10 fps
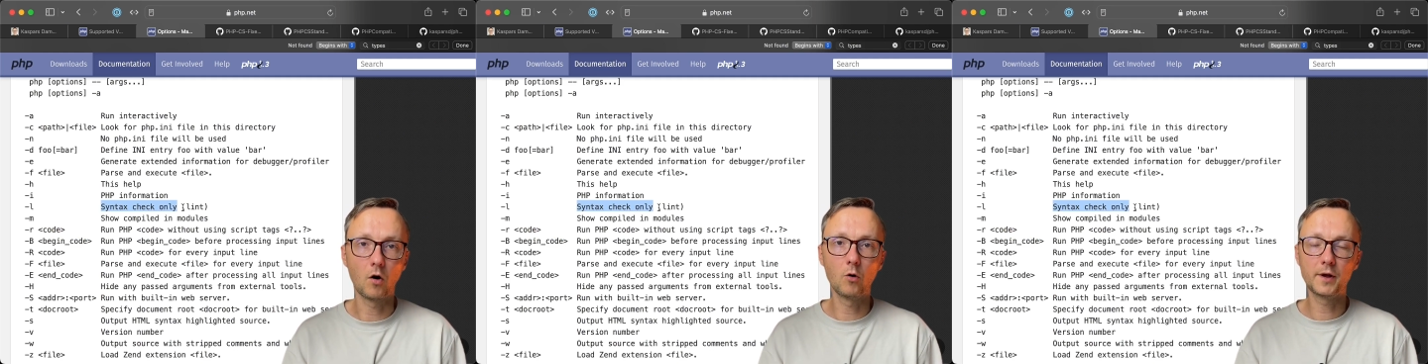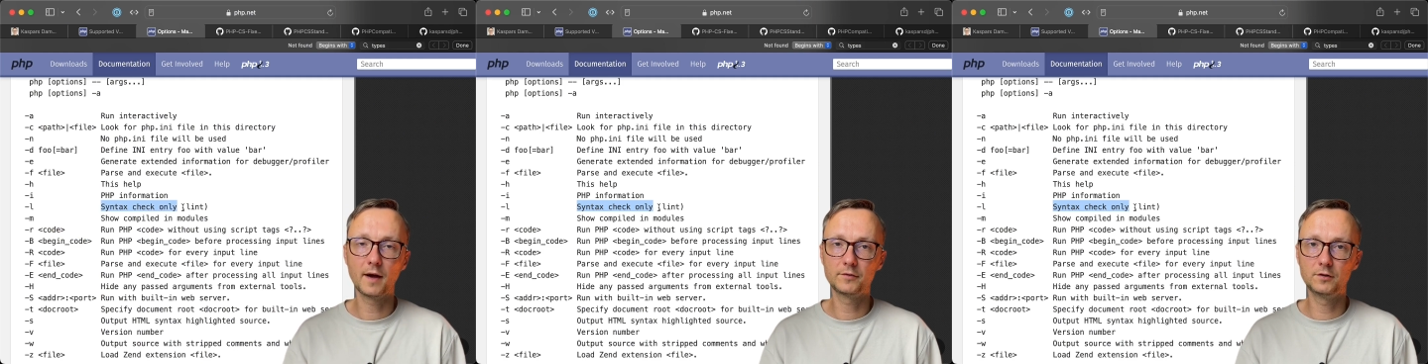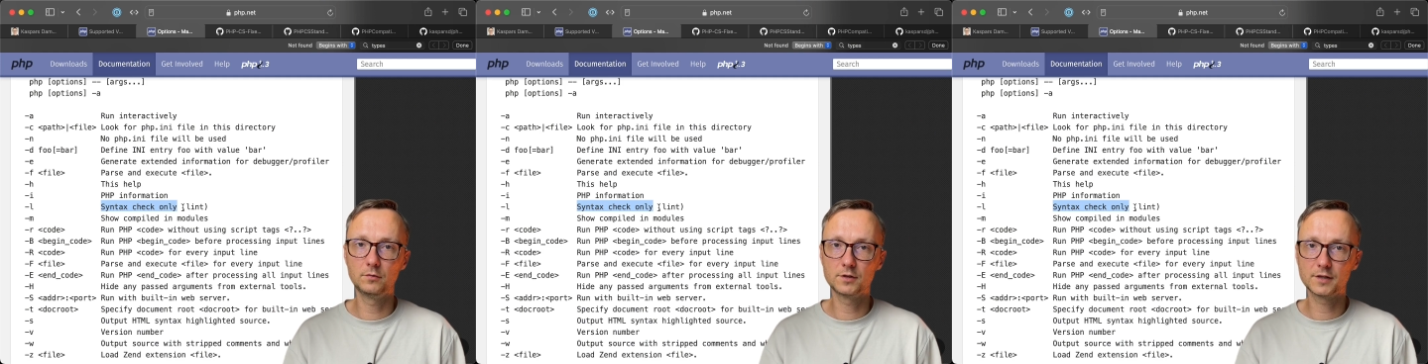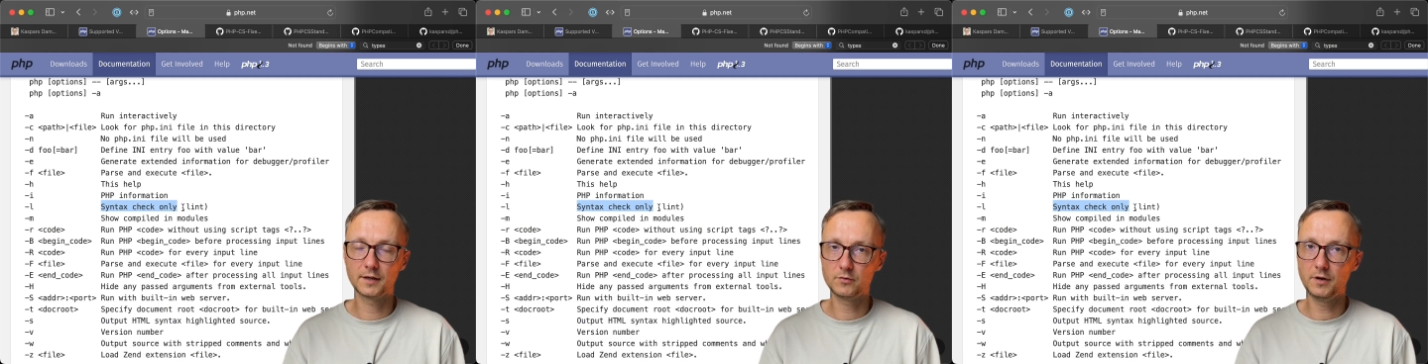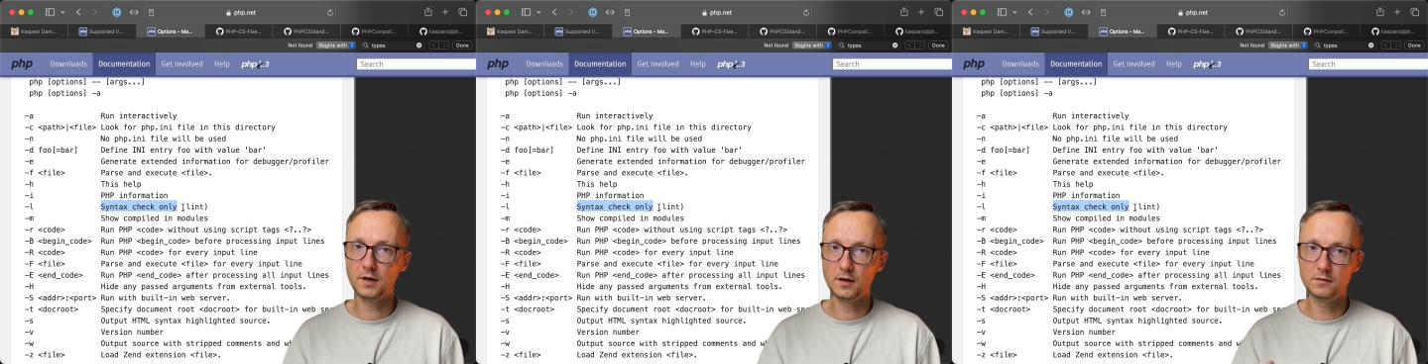all we have to do is like
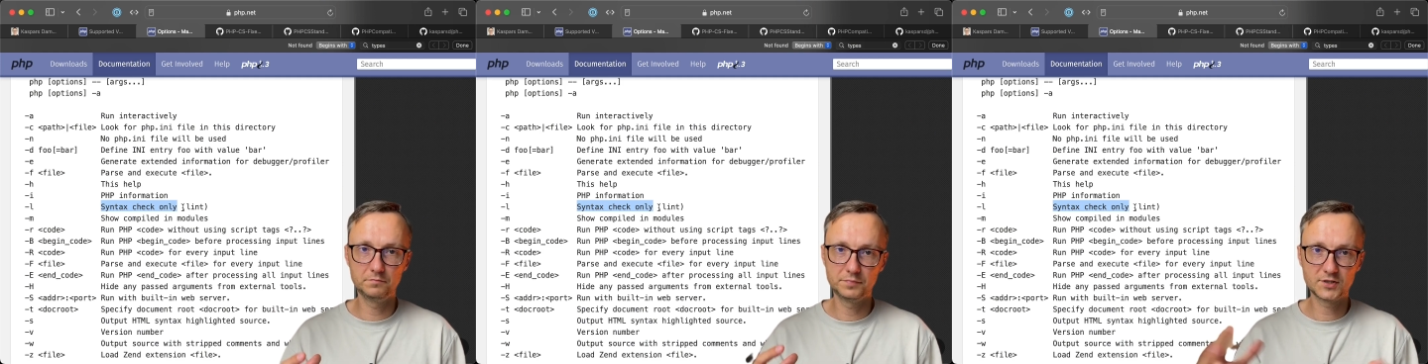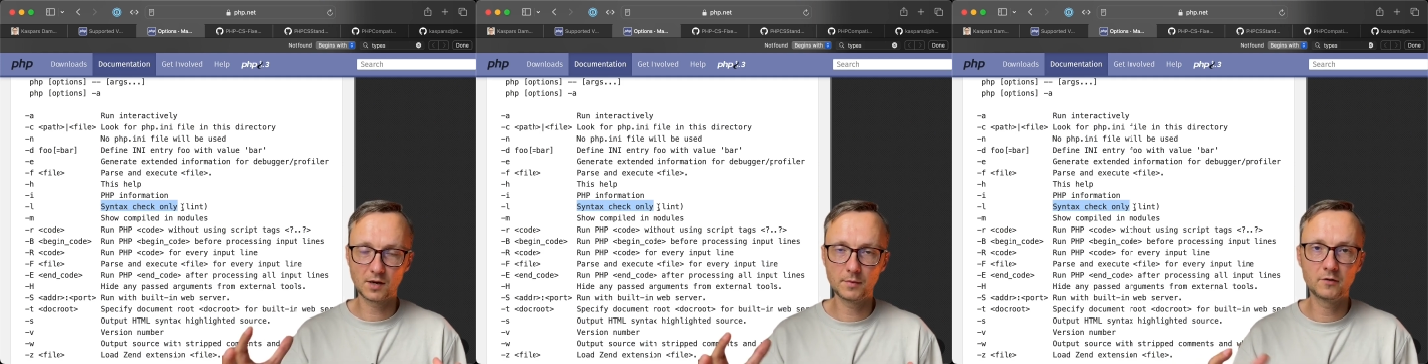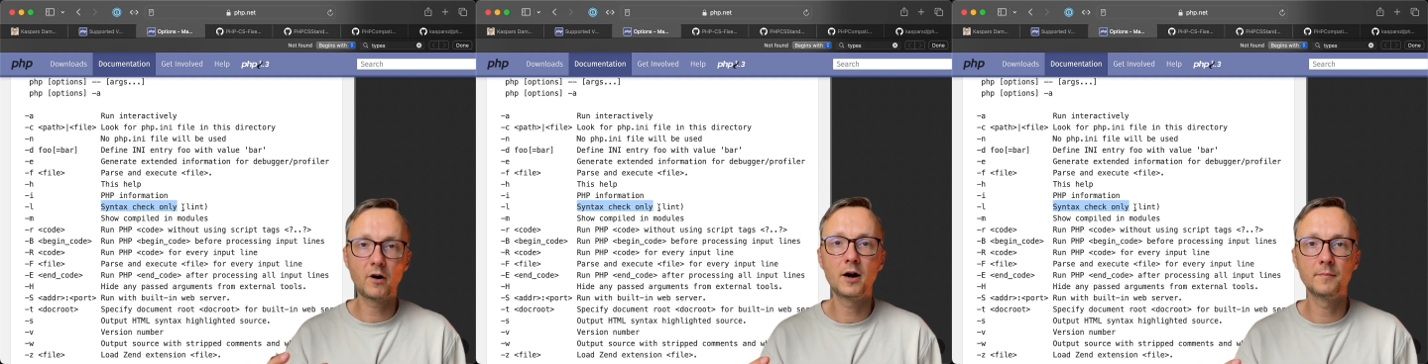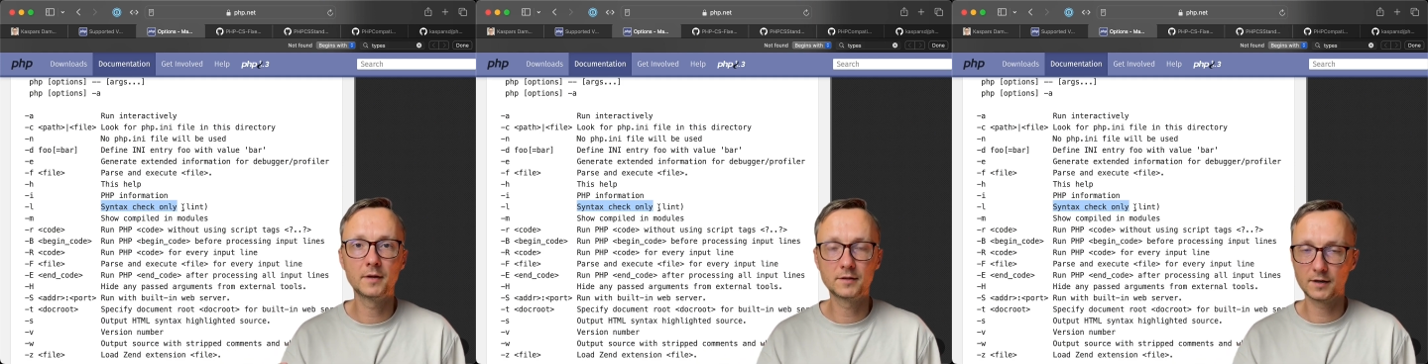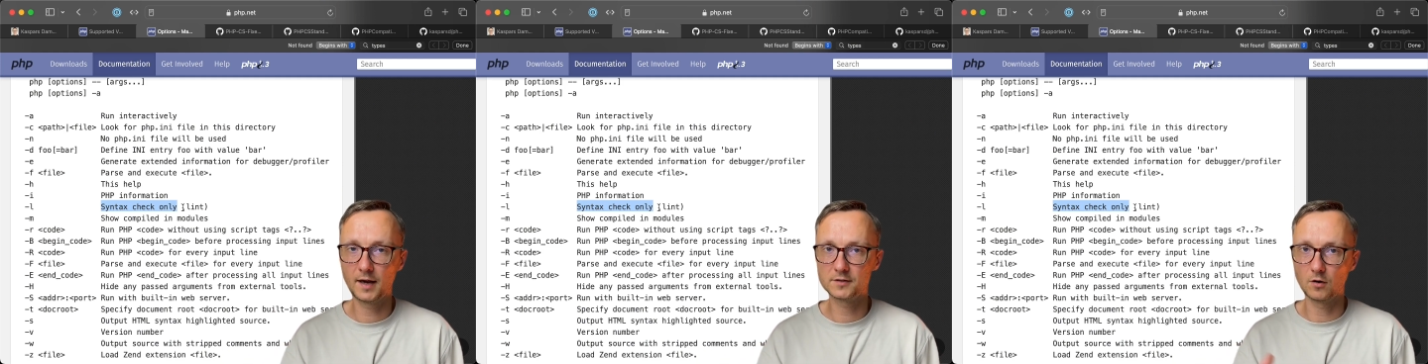create some environment that
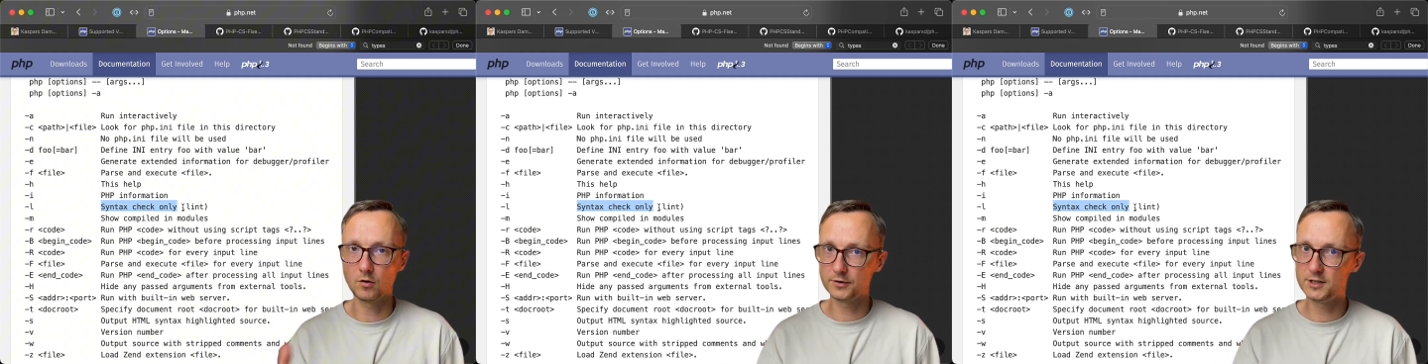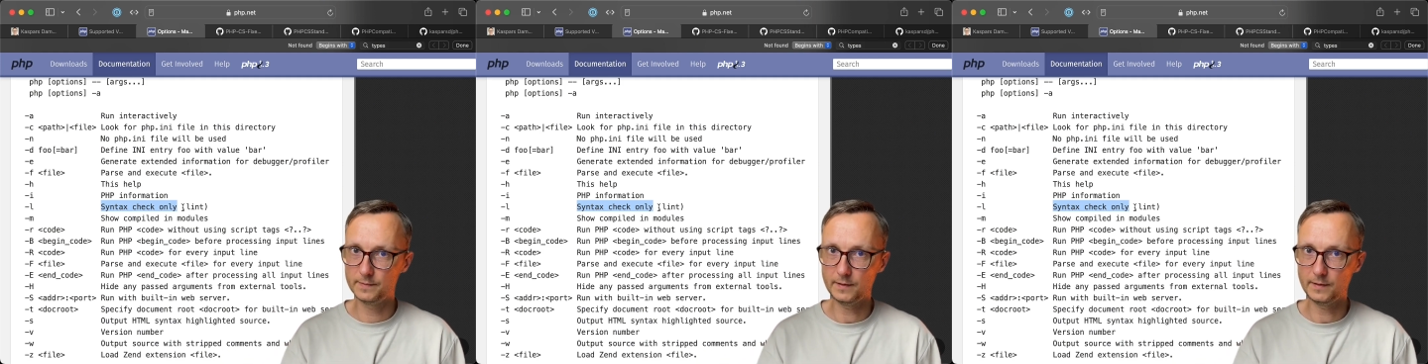has all these